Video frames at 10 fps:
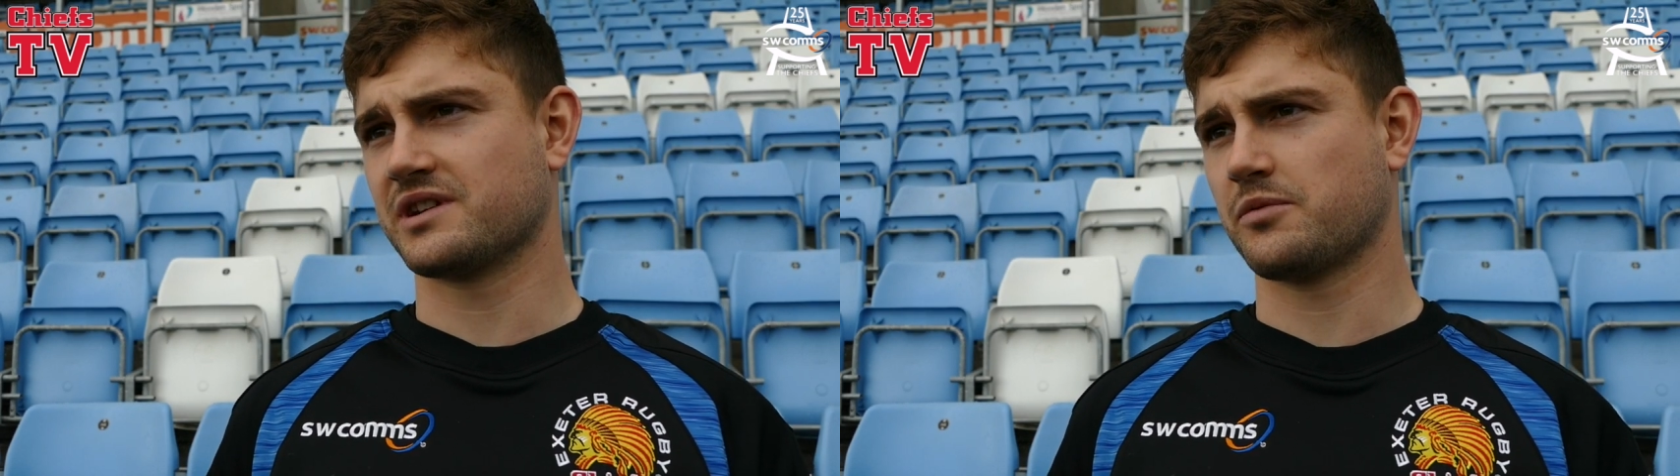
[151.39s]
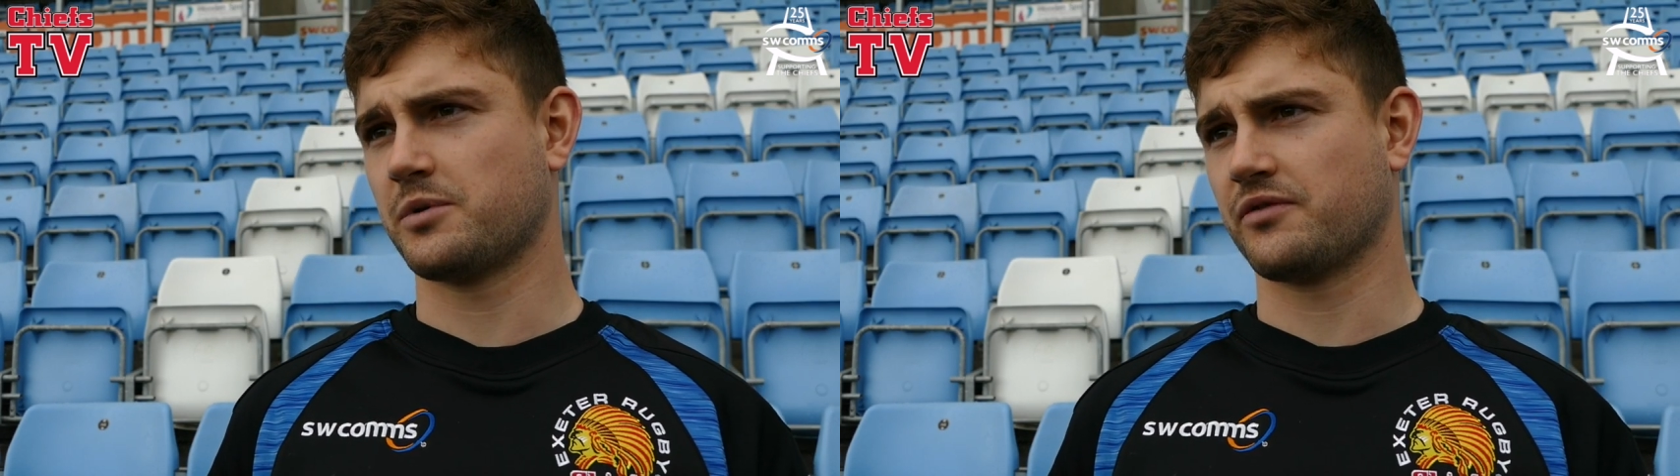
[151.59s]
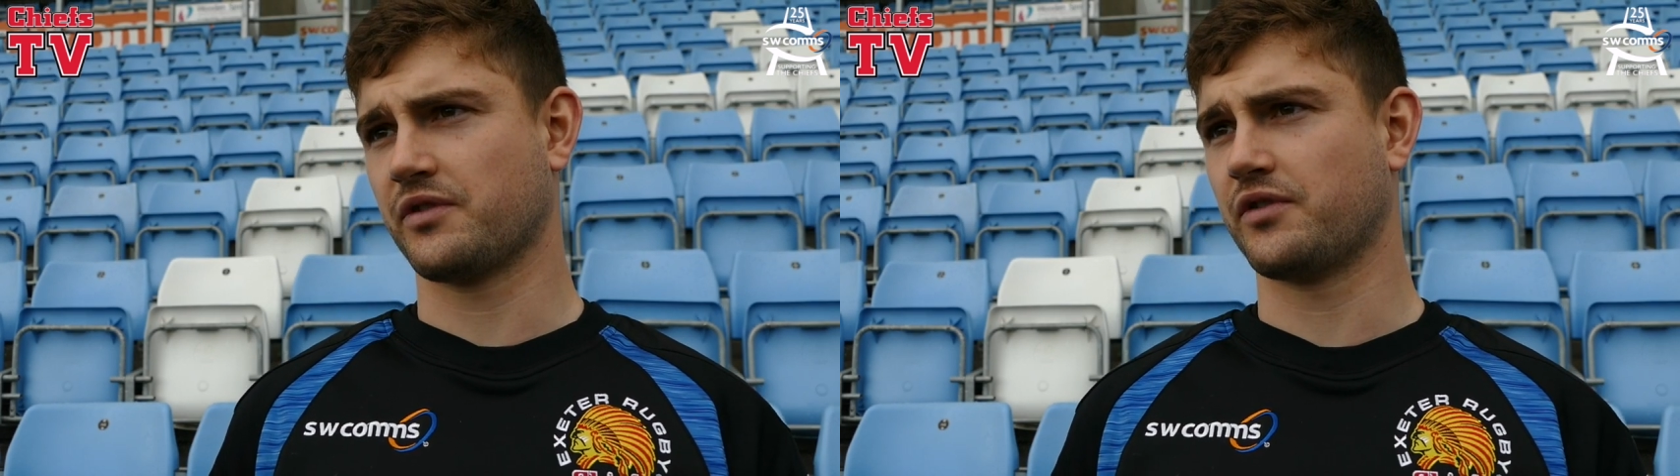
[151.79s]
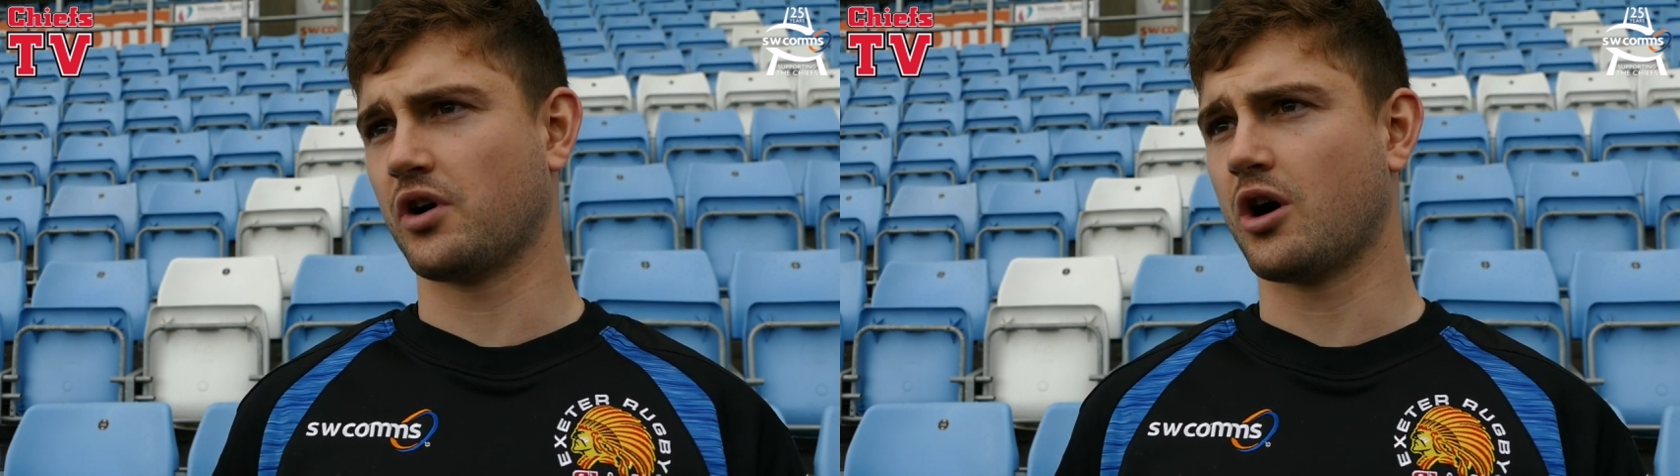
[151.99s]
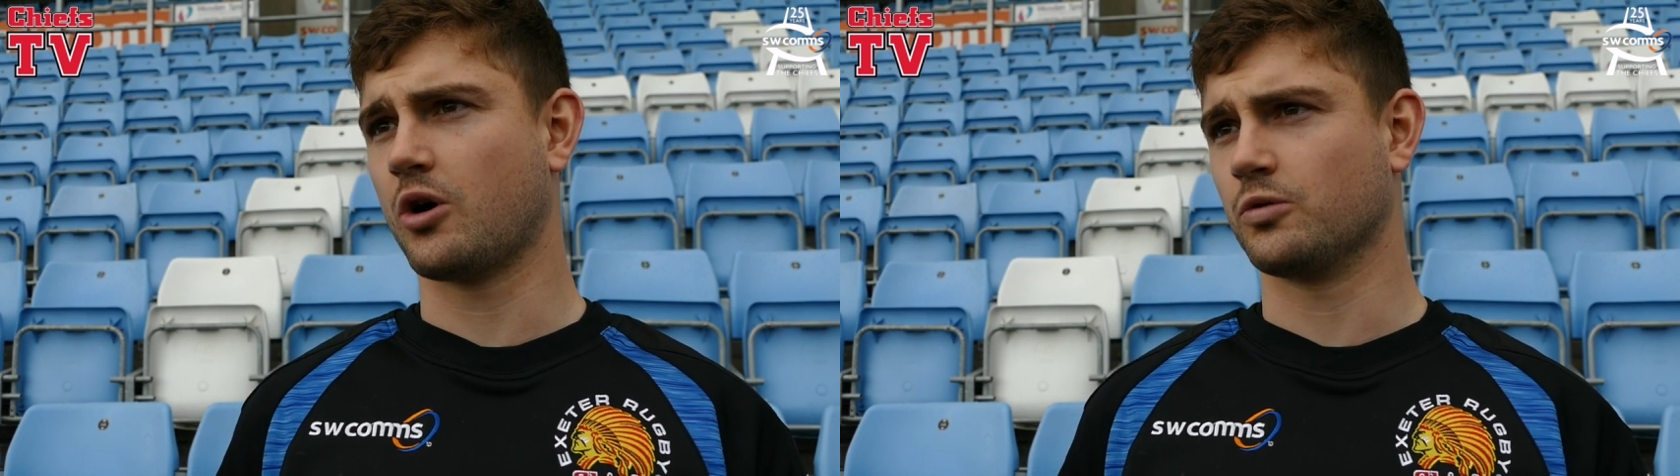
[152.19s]
have a bit of a
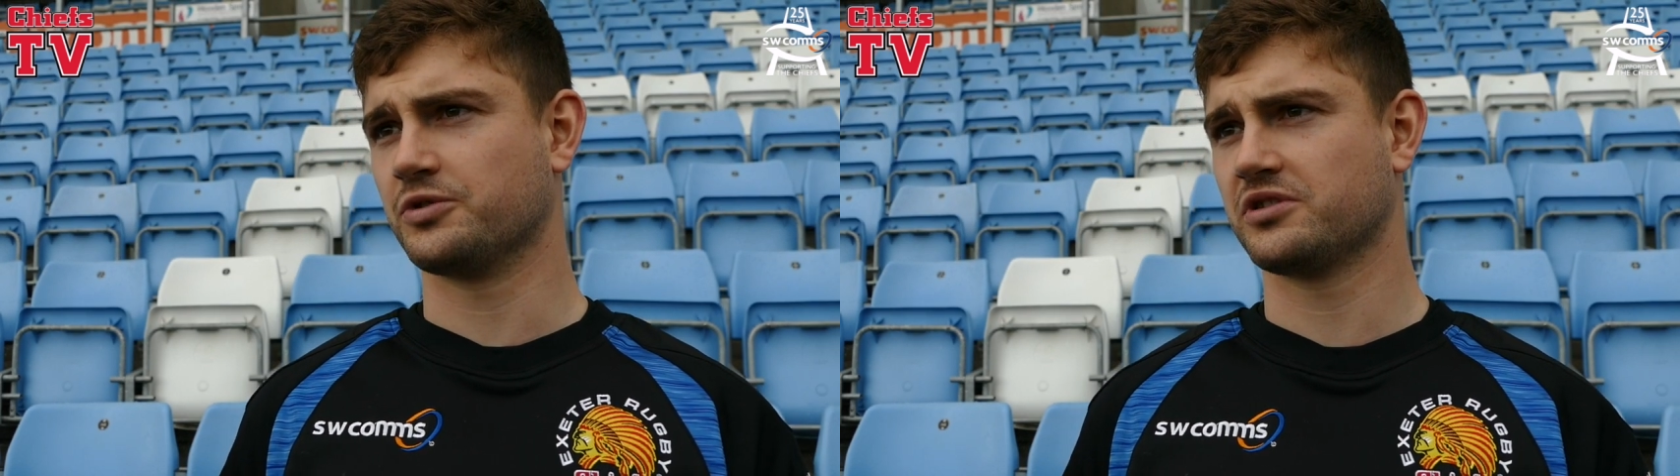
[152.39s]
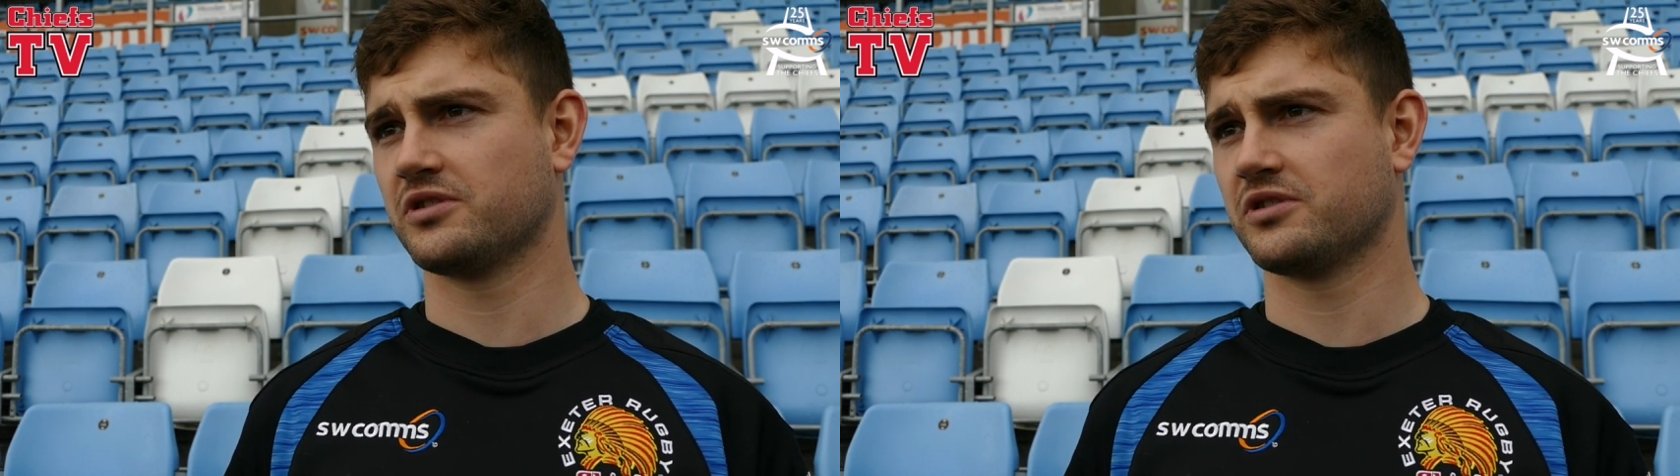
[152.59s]
foothold